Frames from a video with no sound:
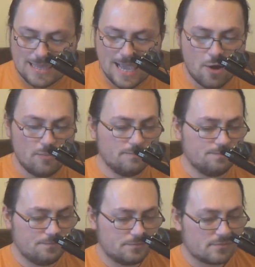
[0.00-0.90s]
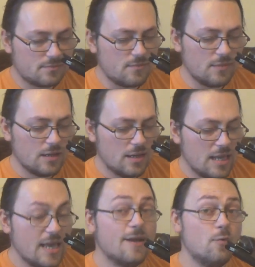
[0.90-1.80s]
Now,
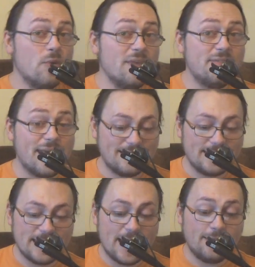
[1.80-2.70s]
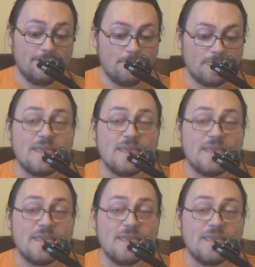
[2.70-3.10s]
with that said,